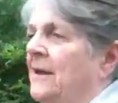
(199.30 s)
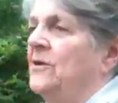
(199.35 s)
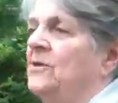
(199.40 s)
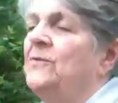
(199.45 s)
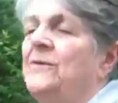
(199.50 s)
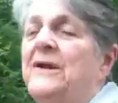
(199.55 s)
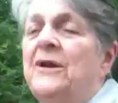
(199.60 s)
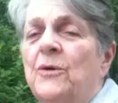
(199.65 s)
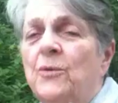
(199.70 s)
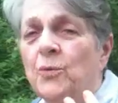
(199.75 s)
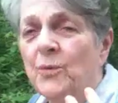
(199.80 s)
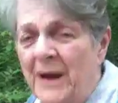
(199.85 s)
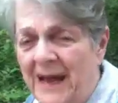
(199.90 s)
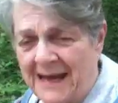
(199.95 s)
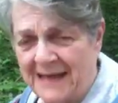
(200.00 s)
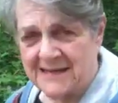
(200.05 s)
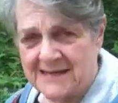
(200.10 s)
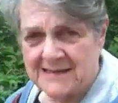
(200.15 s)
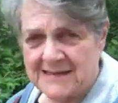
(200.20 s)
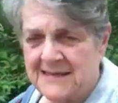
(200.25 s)
You need a
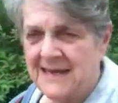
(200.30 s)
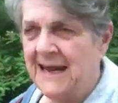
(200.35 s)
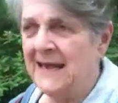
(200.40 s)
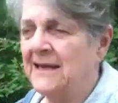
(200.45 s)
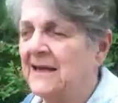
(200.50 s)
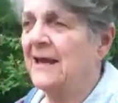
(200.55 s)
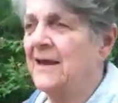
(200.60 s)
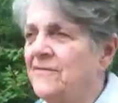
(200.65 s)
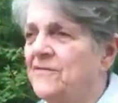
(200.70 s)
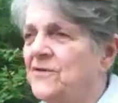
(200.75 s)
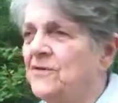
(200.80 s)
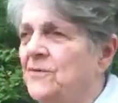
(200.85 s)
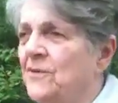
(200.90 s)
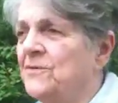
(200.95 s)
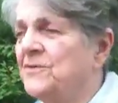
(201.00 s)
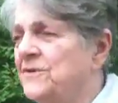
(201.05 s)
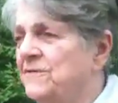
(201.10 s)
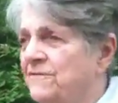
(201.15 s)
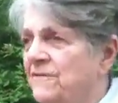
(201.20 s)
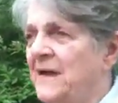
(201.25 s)
rest. And left to your
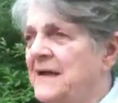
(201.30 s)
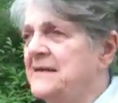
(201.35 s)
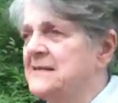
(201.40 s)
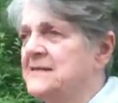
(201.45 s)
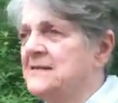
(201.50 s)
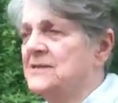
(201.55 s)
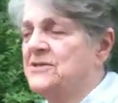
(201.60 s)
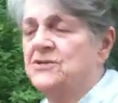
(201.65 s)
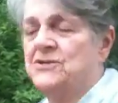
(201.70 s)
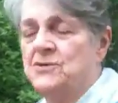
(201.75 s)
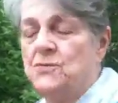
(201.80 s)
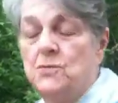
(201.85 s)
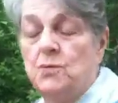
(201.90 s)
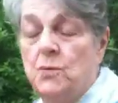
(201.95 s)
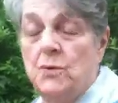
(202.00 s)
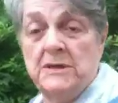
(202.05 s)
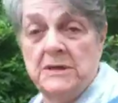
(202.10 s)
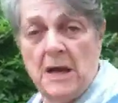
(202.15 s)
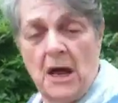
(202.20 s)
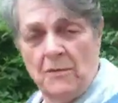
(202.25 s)
own devices, you
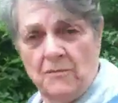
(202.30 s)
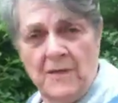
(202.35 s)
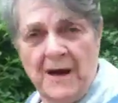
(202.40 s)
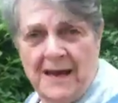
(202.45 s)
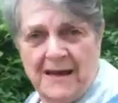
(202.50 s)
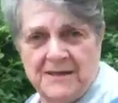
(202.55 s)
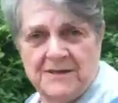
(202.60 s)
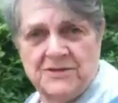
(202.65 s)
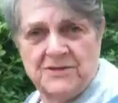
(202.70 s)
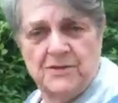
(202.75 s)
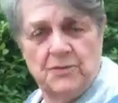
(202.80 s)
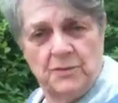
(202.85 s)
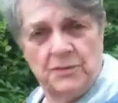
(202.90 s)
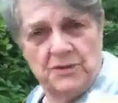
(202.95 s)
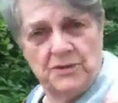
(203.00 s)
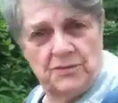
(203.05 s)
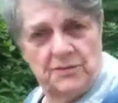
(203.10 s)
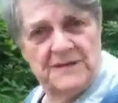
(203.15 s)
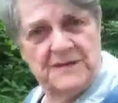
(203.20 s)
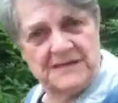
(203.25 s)
would not rest. You
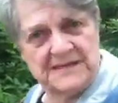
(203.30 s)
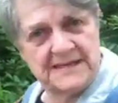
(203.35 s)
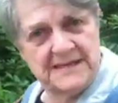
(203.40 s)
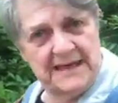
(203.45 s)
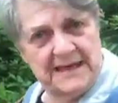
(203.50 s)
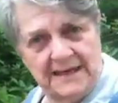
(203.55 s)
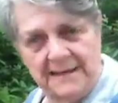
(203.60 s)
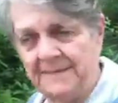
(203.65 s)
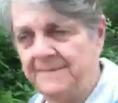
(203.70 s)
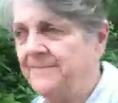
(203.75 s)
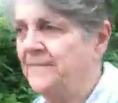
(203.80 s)
would do this thing.